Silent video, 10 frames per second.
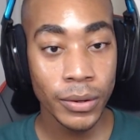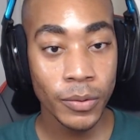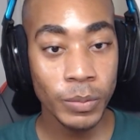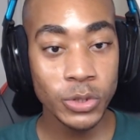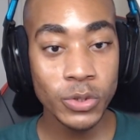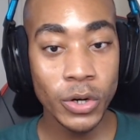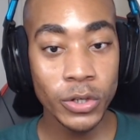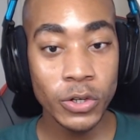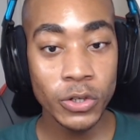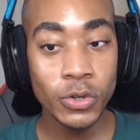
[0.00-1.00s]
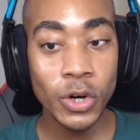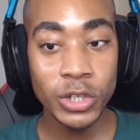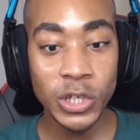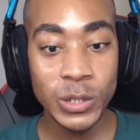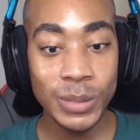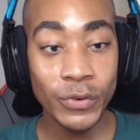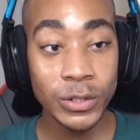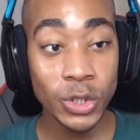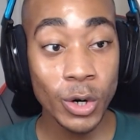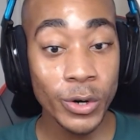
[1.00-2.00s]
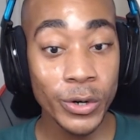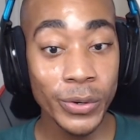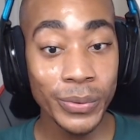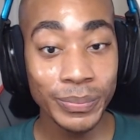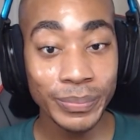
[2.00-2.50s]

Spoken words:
But you gonna use them for Toru.